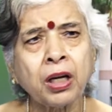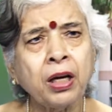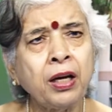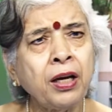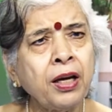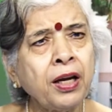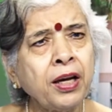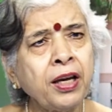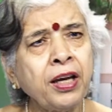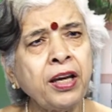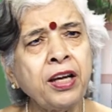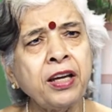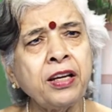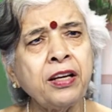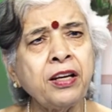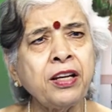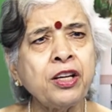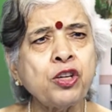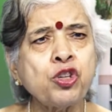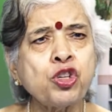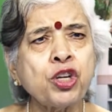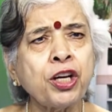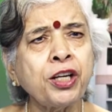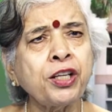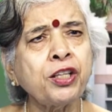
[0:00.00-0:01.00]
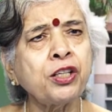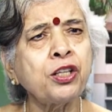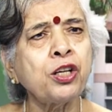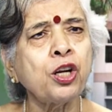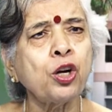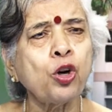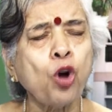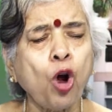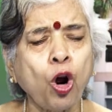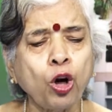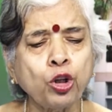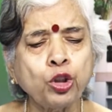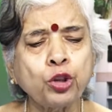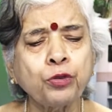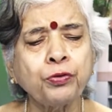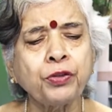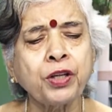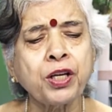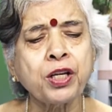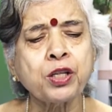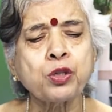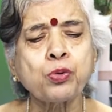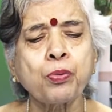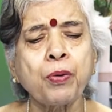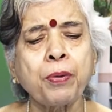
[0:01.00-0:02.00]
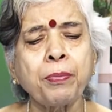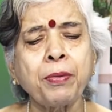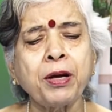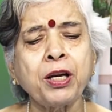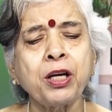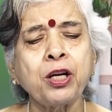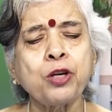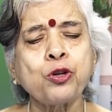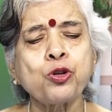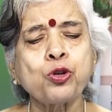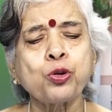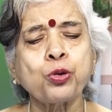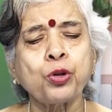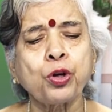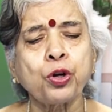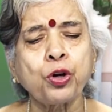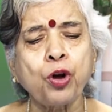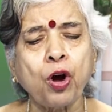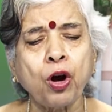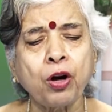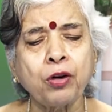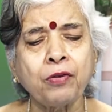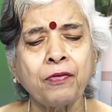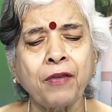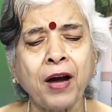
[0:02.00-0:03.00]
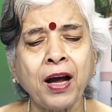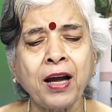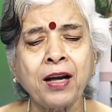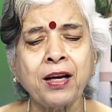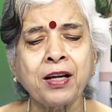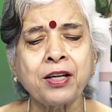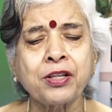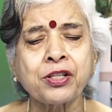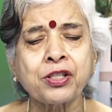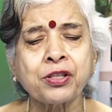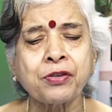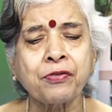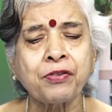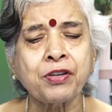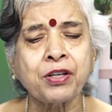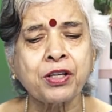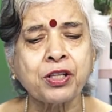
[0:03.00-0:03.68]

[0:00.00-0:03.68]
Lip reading: He initiated a lot of these women into the non-violent civil